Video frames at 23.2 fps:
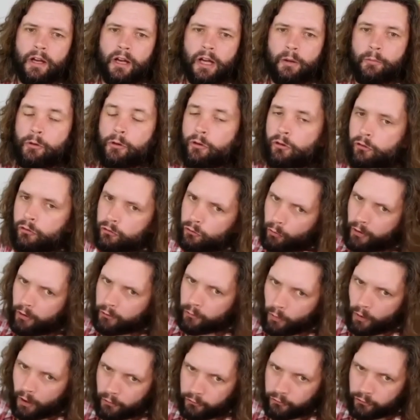um, who you should
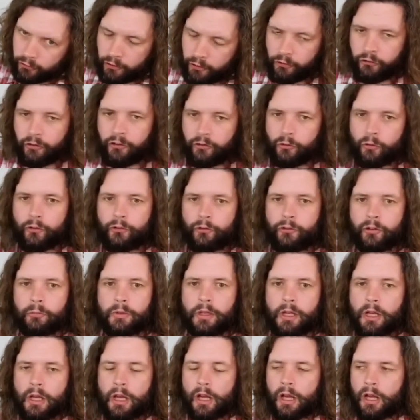always watch because she's awesome.
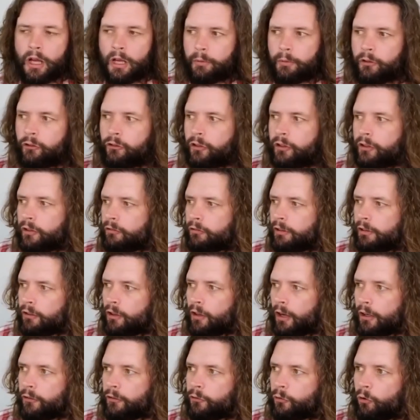Uh, but she does a really
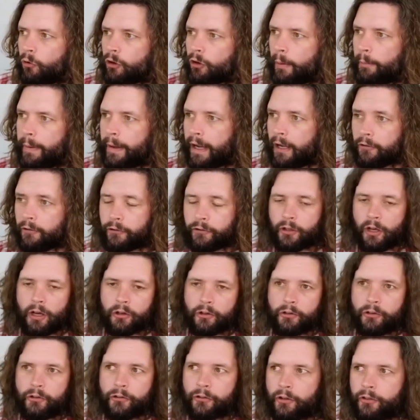nice talk about
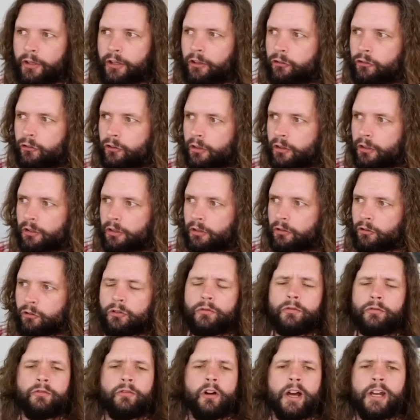sagas. I think she you
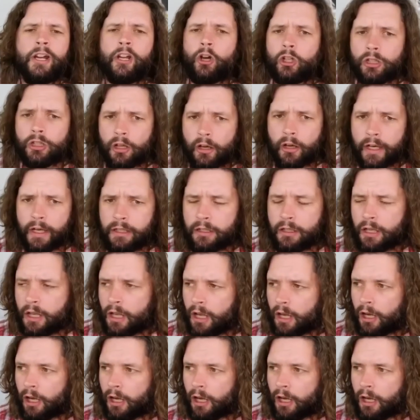can find it online.